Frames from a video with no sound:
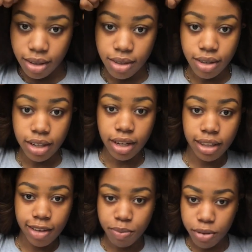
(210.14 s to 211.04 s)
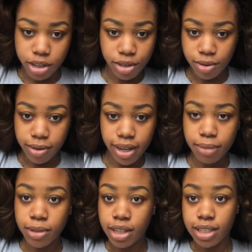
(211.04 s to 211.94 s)
So now that I've brushed through it,
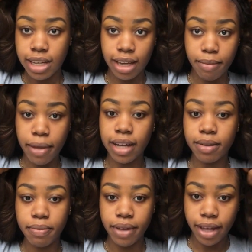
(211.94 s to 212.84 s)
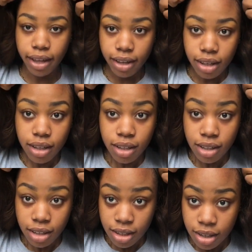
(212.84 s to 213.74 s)
I'm going to take it back a bit,
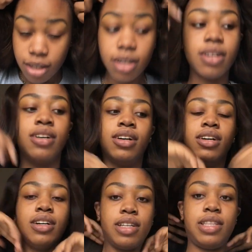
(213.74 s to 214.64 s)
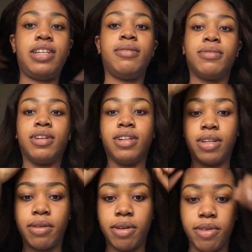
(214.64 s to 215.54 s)
and then I'm going to
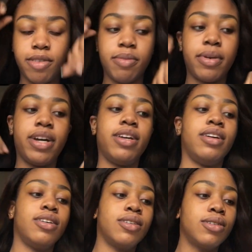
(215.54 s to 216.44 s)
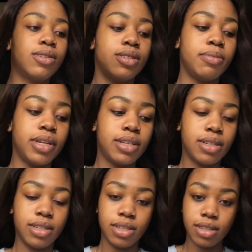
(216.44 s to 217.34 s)
go in with my Got To Be
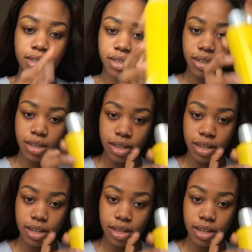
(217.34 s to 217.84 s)
glued. I